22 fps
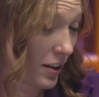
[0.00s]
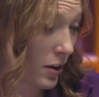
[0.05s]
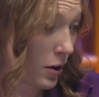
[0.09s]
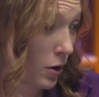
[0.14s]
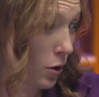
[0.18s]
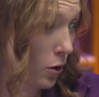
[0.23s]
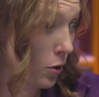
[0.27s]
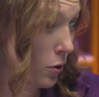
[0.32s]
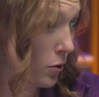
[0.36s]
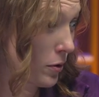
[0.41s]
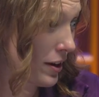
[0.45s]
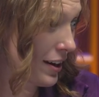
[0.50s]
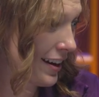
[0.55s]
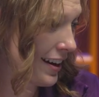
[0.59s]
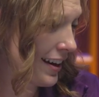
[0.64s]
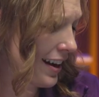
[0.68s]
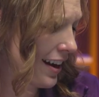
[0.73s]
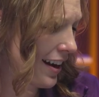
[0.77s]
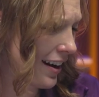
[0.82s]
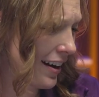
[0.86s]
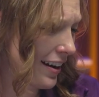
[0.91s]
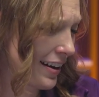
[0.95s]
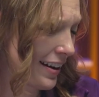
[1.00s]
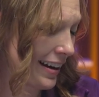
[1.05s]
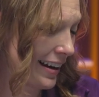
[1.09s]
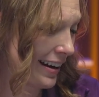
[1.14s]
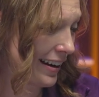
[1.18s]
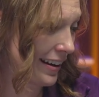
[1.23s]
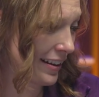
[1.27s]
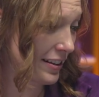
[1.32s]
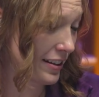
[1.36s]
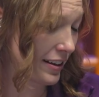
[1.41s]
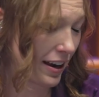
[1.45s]
Okay,
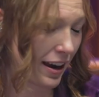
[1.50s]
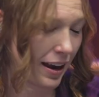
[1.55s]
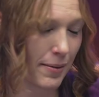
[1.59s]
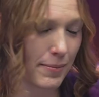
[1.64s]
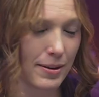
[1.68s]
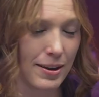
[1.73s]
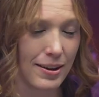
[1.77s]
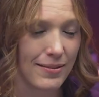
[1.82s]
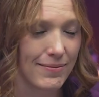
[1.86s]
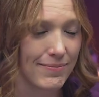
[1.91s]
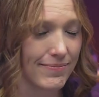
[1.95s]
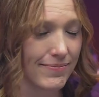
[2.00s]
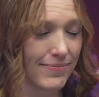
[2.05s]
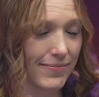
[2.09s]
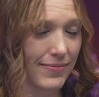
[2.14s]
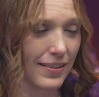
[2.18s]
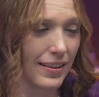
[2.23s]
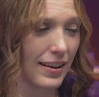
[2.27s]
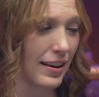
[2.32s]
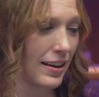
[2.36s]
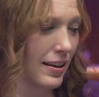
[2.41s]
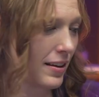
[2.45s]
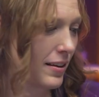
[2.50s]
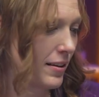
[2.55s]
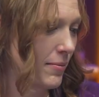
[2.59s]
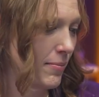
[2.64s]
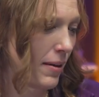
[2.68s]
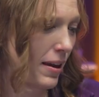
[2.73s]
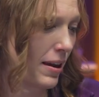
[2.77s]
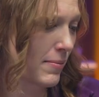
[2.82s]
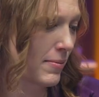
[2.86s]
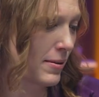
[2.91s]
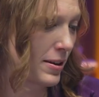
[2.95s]
I mean,
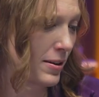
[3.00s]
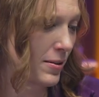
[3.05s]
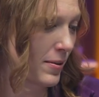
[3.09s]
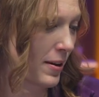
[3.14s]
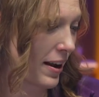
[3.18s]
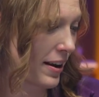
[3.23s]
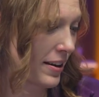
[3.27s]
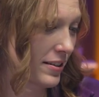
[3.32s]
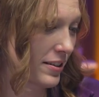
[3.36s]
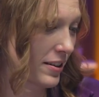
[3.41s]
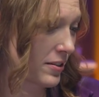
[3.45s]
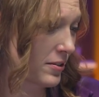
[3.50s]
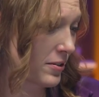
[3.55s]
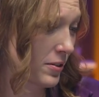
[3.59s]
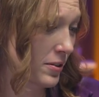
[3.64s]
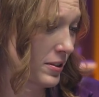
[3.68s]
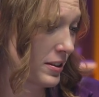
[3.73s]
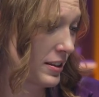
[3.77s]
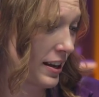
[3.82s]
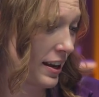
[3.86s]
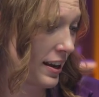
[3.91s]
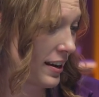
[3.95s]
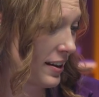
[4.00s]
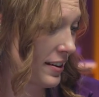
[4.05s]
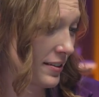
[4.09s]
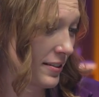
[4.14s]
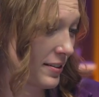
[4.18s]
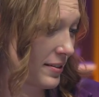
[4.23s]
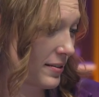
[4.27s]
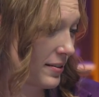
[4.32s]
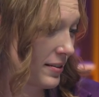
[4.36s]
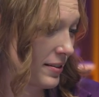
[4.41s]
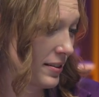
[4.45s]
maybe you guys understand
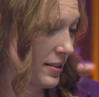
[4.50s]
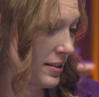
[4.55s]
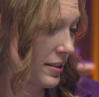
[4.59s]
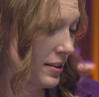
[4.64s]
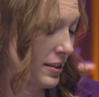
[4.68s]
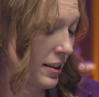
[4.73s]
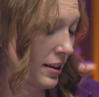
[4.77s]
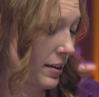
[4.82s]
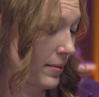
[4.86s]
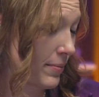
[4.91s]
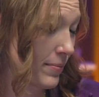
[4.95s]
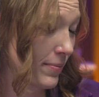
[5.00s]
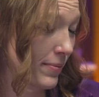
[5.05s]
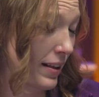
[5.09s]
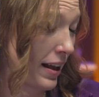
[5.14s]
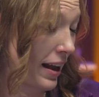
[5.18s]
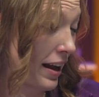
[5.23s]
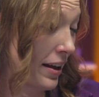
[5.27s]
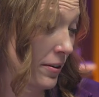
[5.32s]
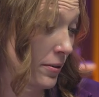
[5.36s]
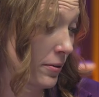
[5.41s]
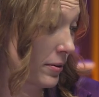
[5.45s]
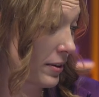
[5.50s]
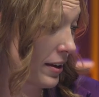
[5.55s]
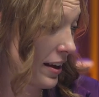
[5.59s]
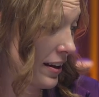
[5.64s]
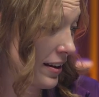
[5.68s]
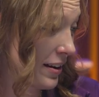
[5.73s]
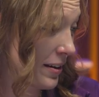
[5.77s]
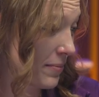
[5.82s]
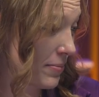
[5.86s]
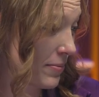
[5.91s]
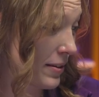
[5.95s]
that I don't get
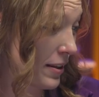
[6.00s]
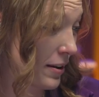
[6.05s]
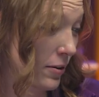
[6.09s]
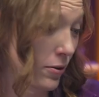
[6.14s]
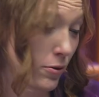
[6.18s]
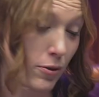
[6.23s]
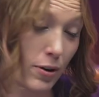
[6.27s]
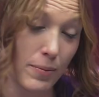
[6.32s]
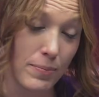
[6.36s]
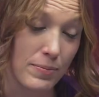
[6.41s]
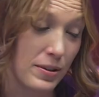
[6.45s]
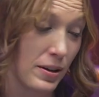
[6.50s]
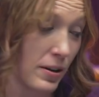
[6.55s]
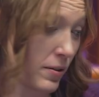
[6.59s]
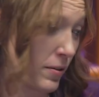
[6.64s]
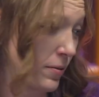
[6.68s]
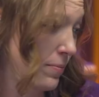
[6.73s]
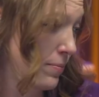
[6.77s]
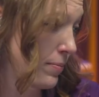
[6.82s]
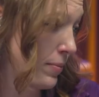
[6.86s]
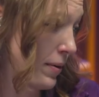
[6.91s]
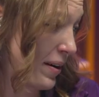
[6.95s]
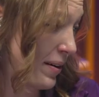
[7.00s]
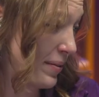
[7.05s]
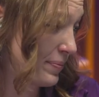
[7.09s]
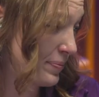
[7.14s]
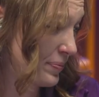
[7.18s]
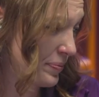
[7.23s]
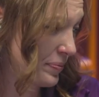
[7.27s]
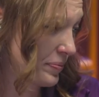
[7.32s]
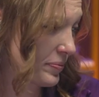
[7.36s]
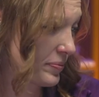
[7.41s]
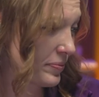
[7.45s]
it, the crypto, but
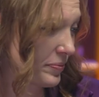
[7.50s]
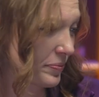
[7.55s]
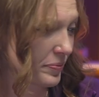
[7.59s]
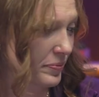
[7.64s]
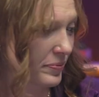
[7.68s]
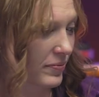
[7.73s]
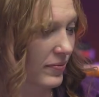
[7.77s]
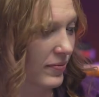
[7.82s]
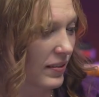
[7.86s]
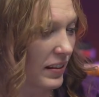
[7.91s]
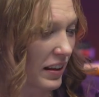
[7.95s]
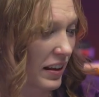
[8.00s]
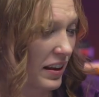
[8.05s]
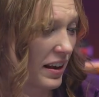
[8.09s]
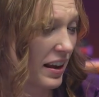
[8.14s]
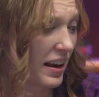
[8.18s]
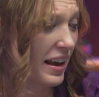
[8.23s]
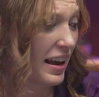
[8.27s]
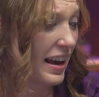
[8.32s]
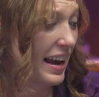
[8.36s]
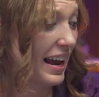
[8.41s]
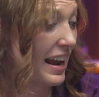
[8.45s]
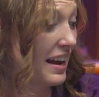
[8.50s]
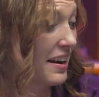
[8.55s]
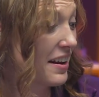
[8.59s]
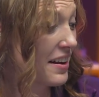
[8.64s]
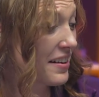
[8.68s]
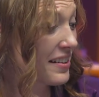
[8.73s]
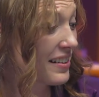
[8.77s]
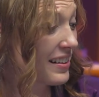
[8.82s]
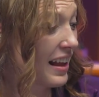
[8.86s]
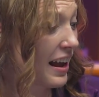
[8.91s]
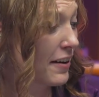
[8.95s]
it
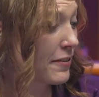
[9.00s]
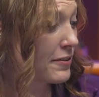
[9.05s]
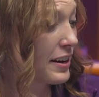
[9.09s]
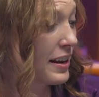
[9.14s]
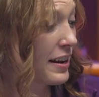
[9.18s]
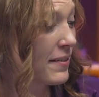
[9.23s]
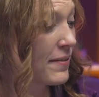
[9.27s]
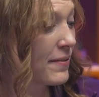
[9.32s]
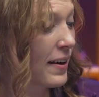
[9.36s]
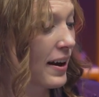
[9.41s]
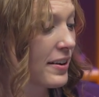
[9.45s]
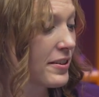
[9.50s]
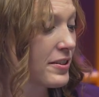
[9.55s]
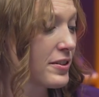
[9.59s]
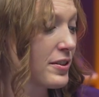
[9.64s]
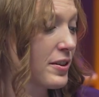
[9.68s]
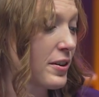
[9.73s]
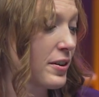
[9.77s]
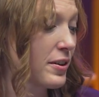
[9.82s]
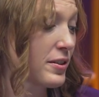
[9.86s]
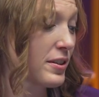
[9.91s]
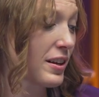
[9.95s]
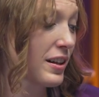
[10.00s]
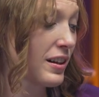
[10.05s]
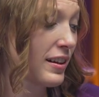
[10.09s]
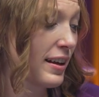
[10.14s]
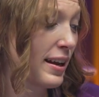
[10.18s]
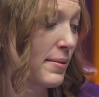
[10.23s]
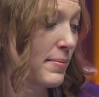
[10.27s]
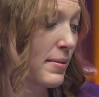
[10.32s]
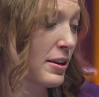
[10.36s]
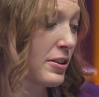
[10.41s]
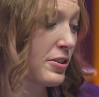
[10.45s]
has left investors
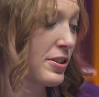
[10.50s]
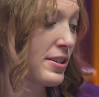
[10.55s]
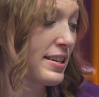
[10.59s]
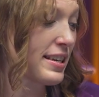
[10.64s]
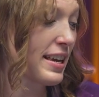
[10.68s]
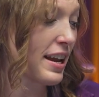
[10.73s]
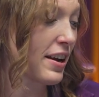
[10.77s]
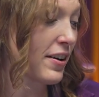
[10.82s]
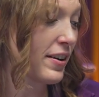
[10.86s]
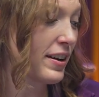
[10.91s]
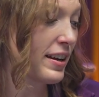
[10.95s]
claiming she carried